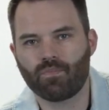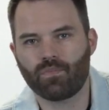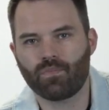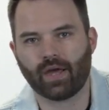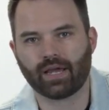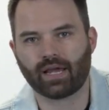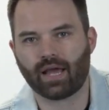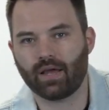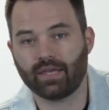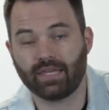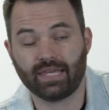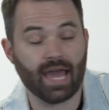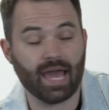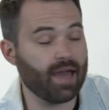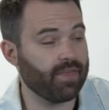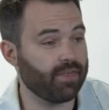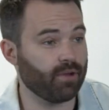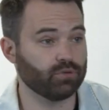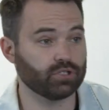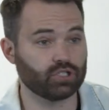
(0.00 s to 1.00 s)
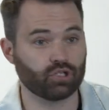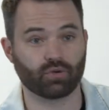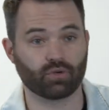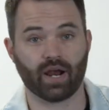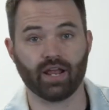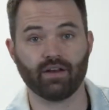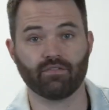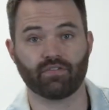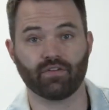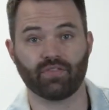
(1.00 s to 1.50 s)
Like, yeah, that was
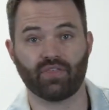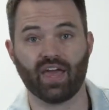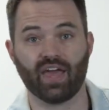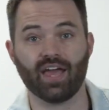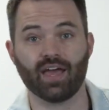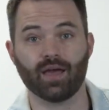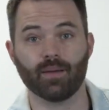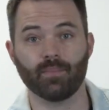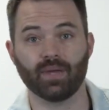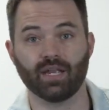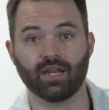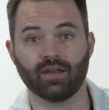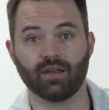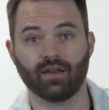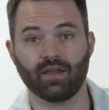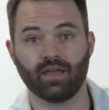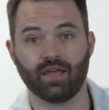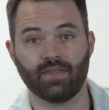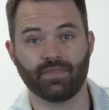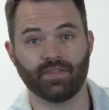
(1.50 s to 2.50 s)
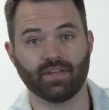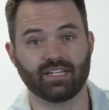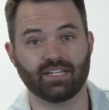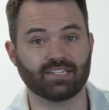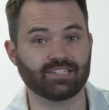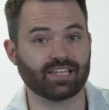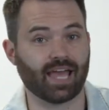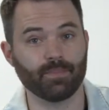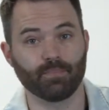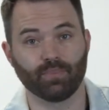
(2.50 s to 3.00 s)
great for them, and the
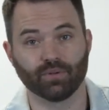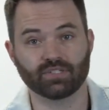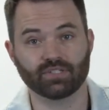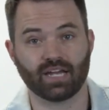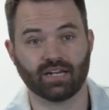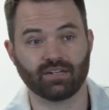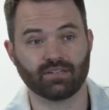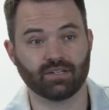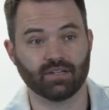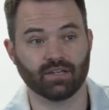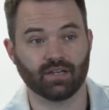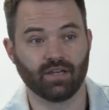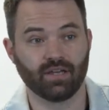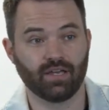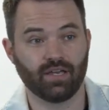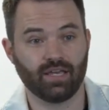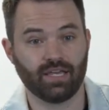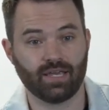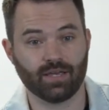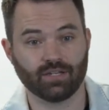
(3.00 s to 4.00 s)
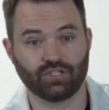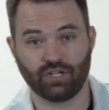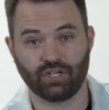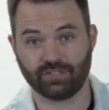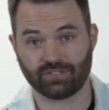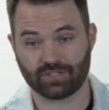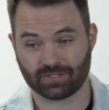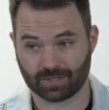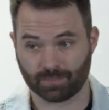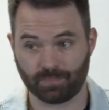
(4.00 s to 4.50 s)
disciples
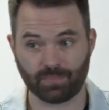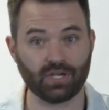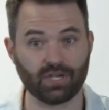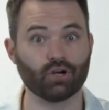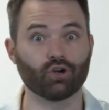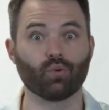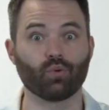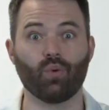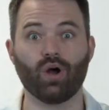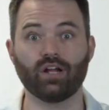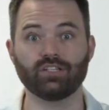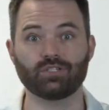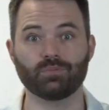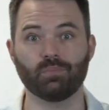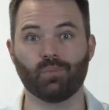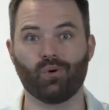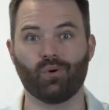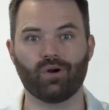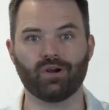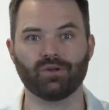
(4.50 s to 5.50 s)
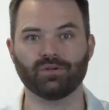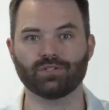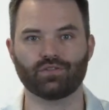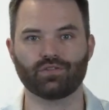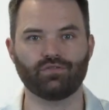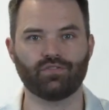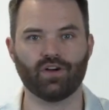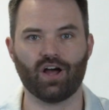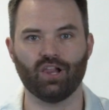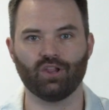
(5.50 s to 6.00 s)
Jesus appeared once more to his
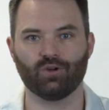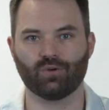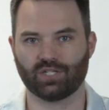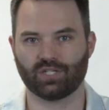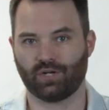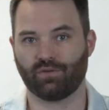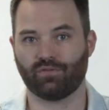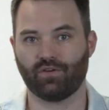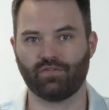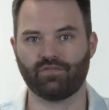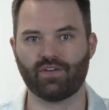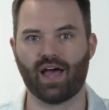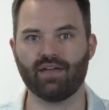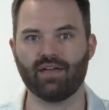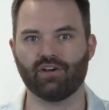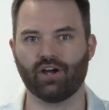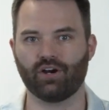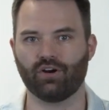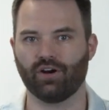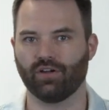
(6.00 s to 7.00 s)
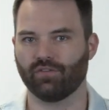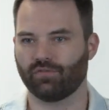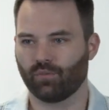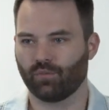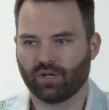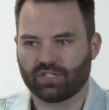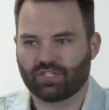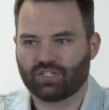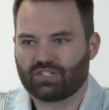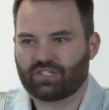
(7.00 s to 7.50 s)
followers, to over 500 of them. It
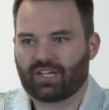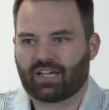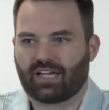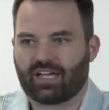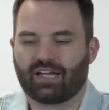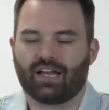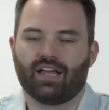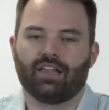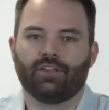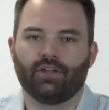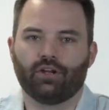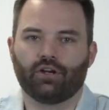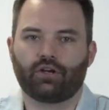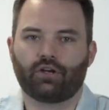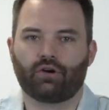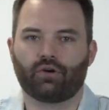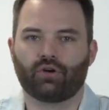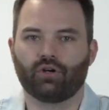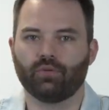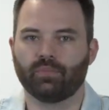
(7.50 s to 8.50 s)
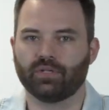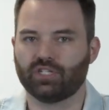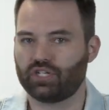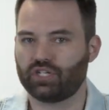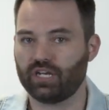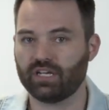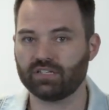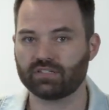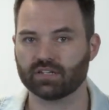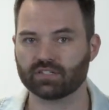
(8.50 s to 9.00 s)
wasn't just like a little crew, but
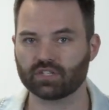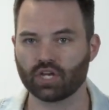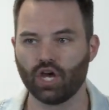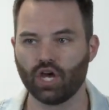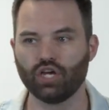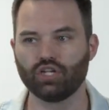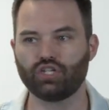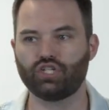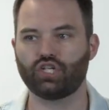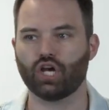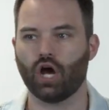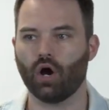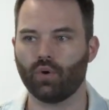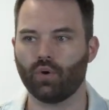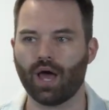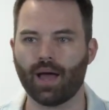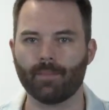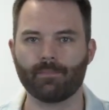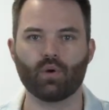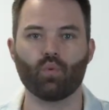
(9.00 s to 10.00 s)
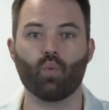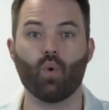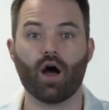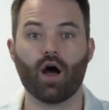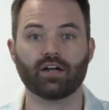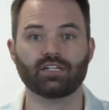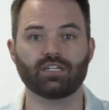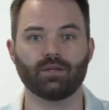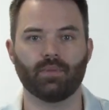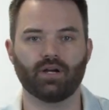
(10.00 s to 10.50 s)
Jesus showed up and
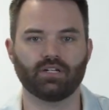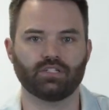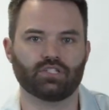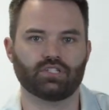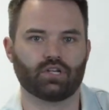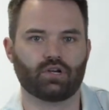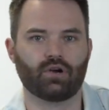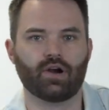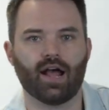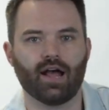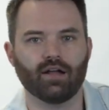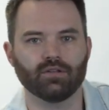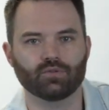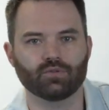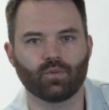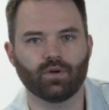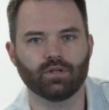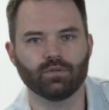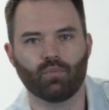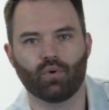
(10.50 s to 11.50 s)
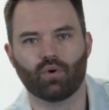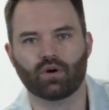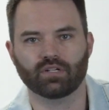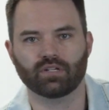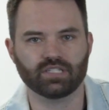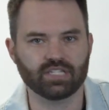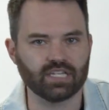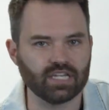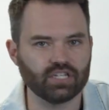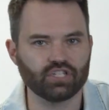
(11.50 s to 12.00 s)
walked amongst the crowds once more,
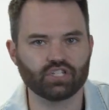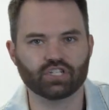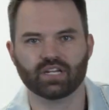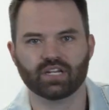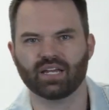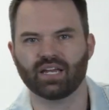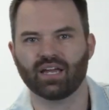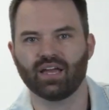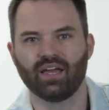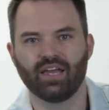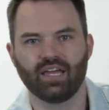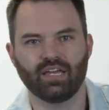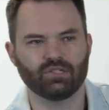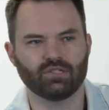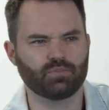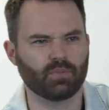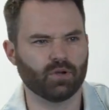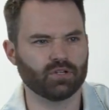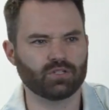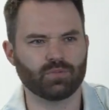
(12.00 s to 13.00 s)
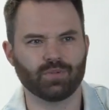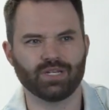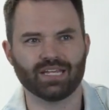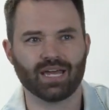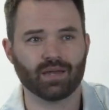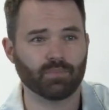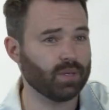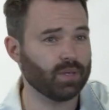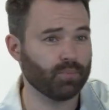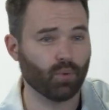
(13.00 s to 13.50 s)
teaching. He's supposed to be
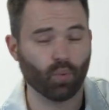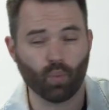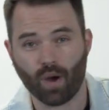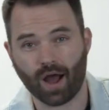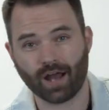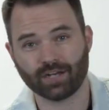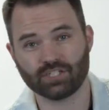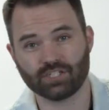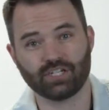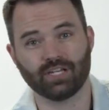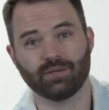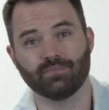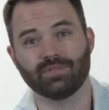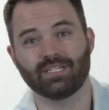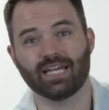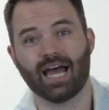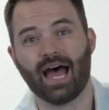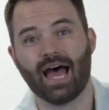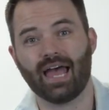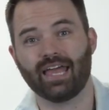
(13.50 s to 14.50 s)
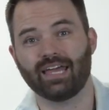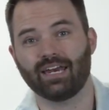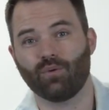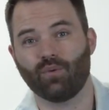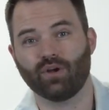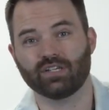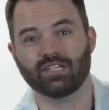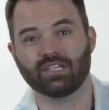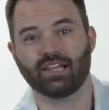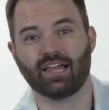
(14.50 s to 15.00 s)
dead. People watched him die, and it
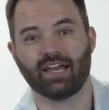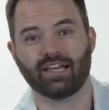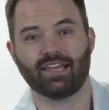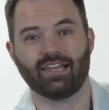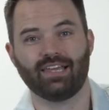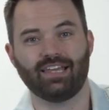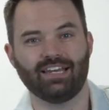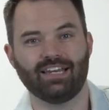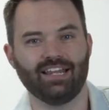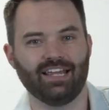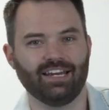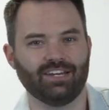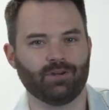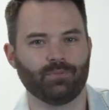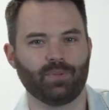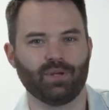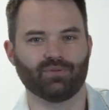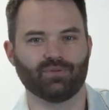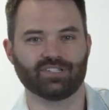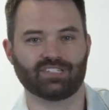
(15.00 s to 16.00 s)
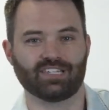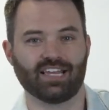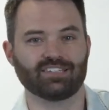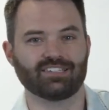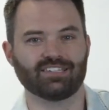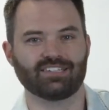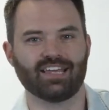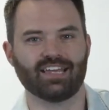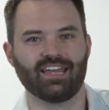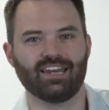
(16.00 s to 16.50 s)
wasn't like he needed to be
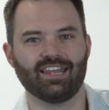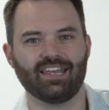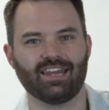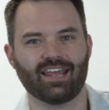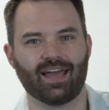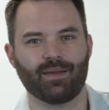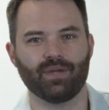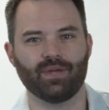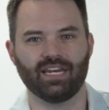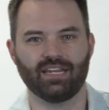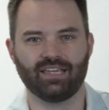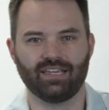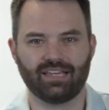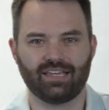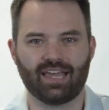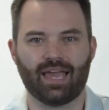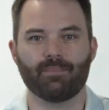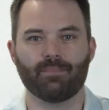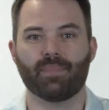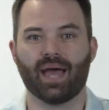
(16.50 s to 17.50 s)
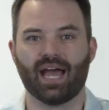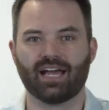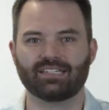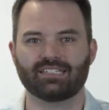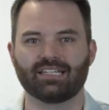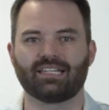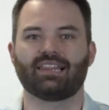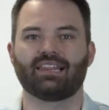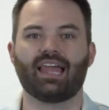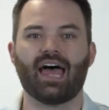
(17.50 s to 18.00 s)
resuscitated. He came back
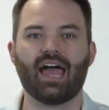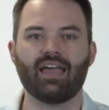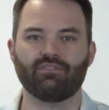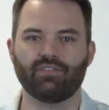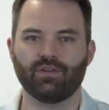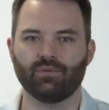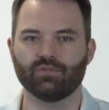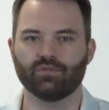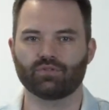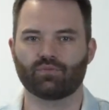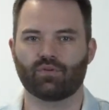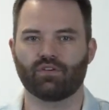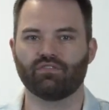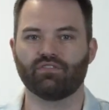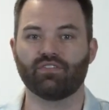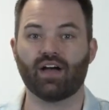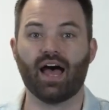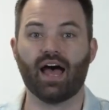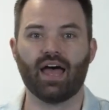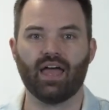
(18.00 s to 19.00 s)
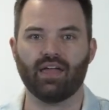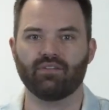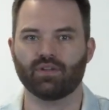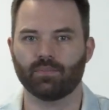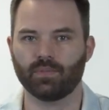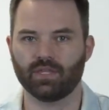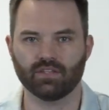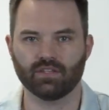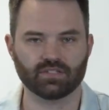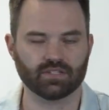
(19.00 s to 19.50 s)
to life. He was revived.
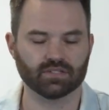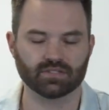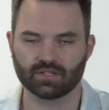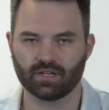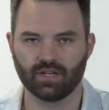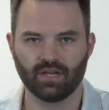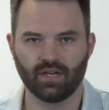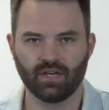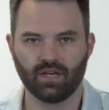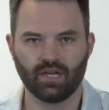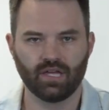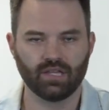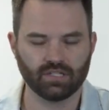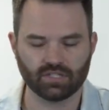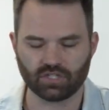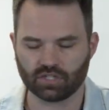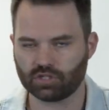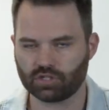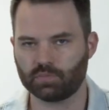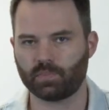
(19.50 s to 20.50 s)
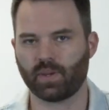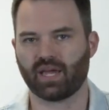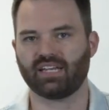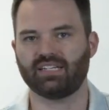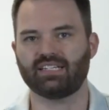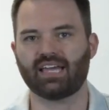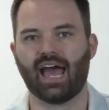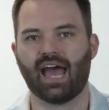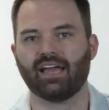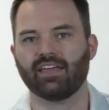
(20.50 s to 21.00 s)
This is
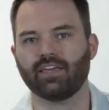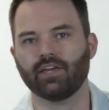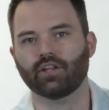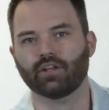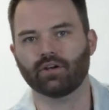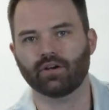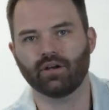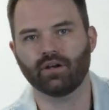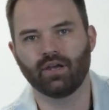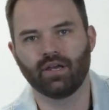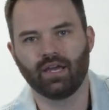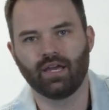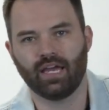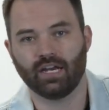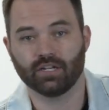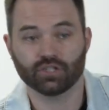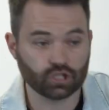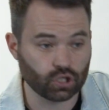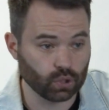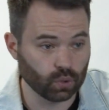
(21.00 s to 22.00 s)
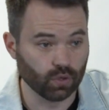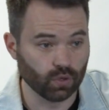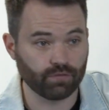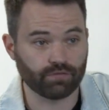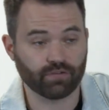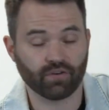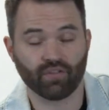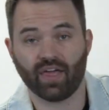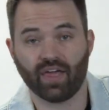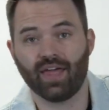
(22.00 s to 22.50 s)
spectacular, and it's cool
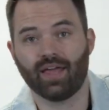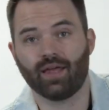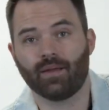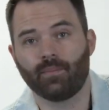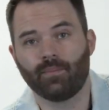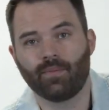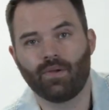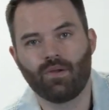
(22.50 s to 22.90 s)
for them.